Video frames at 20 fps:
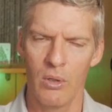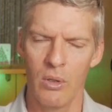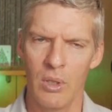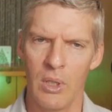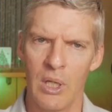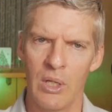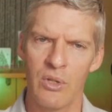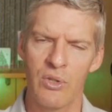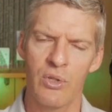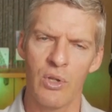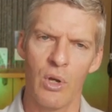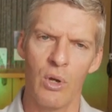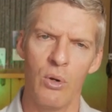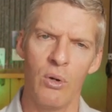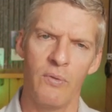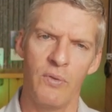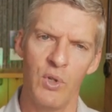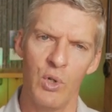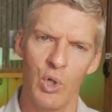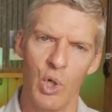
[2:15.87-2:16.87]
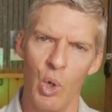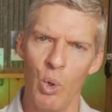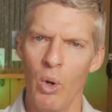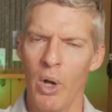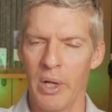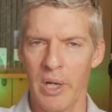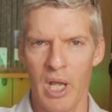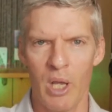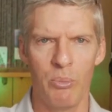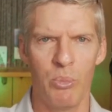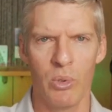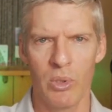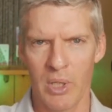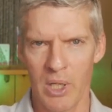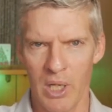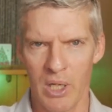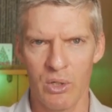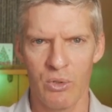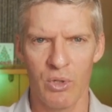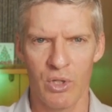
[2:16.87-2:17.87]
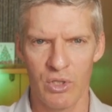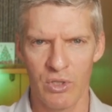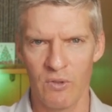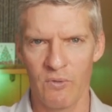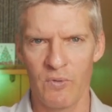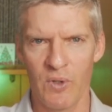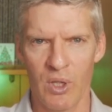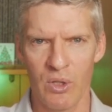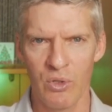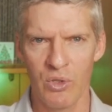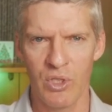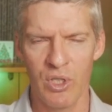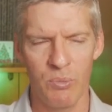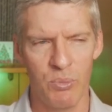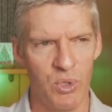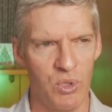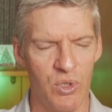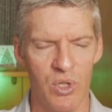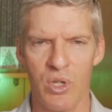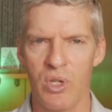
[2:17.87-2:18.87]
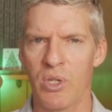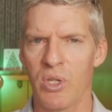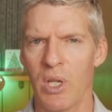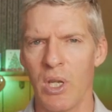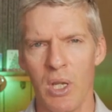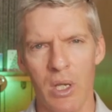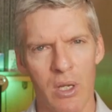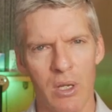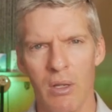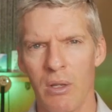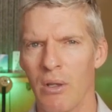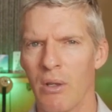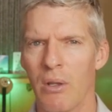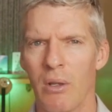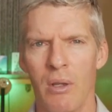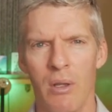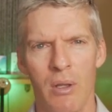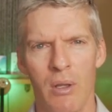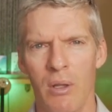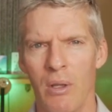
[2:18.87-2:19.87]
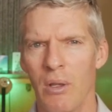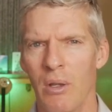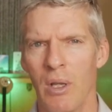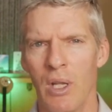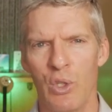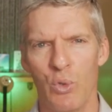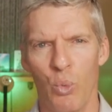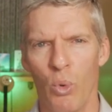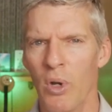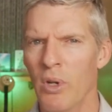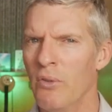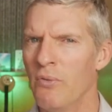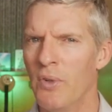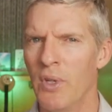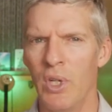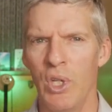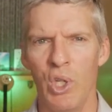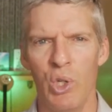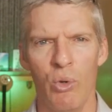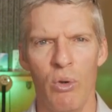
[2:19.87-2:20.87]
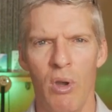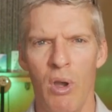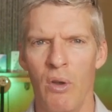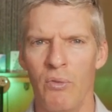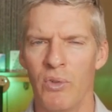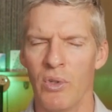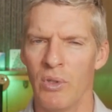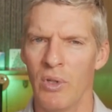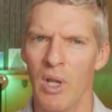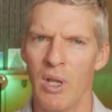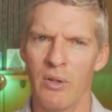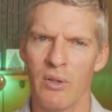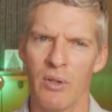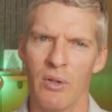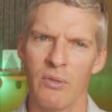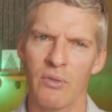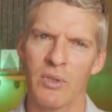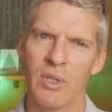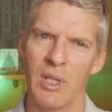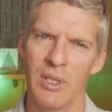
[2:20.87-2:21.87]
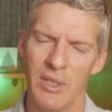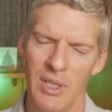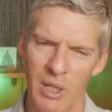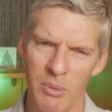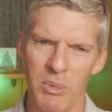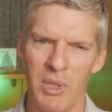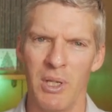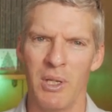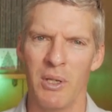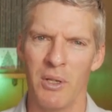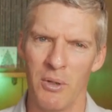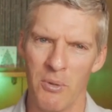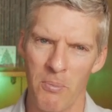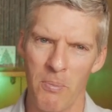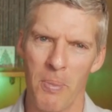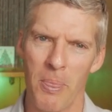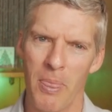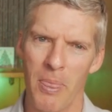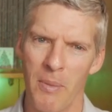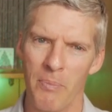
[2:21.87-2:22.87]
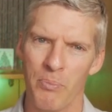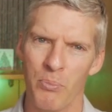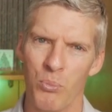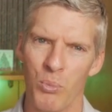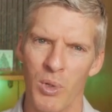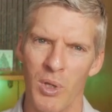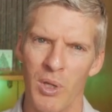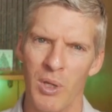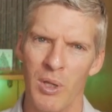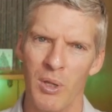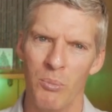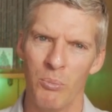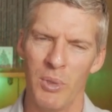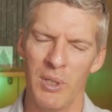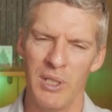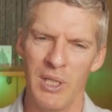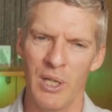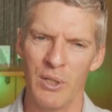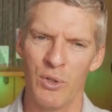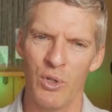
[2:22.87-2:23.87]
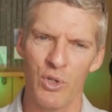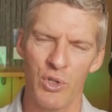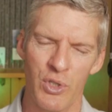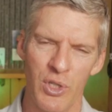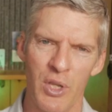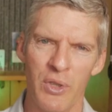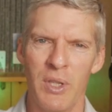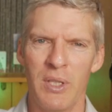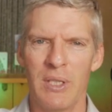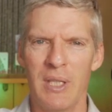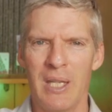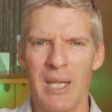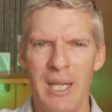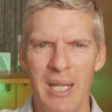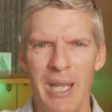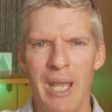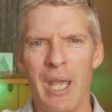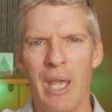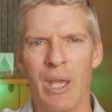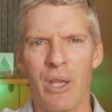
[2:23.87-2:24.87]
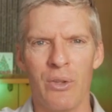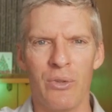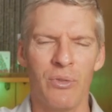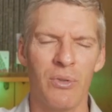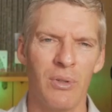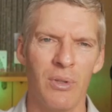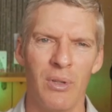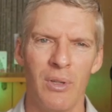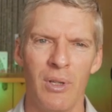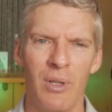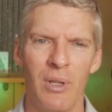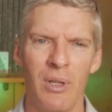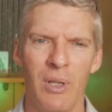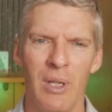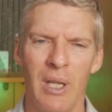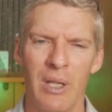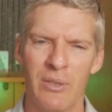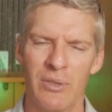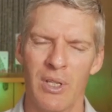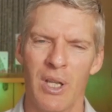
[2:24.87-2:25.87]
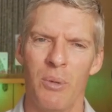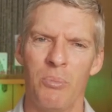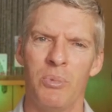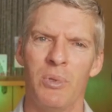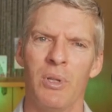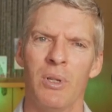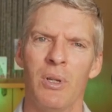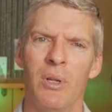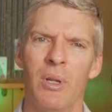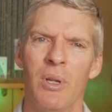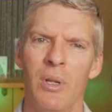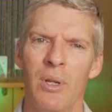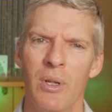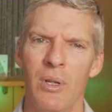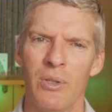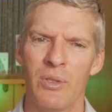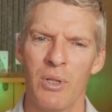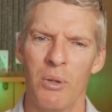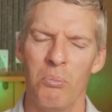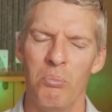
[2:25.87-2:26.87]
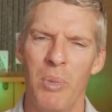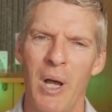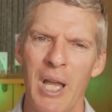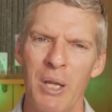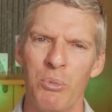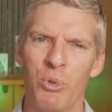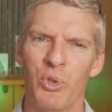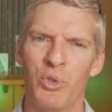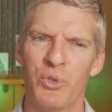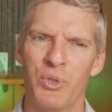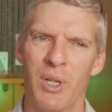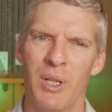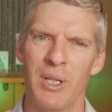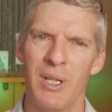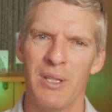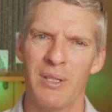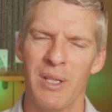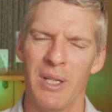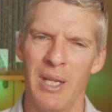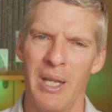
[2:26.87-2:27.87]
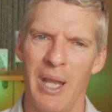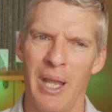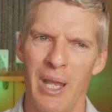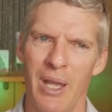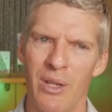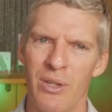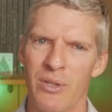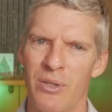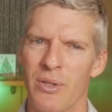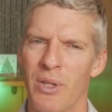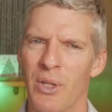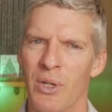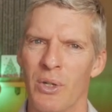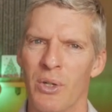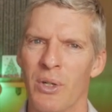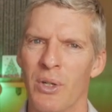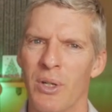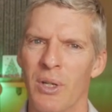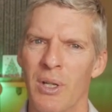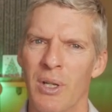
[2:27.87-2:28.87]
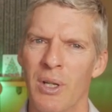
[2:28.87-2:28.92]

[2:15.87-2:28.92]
And so if you go on Applegate Christian Fellowship, you just see it's one video after another condemning him. But yet there's nothing that he has except some Bible studies that he has that are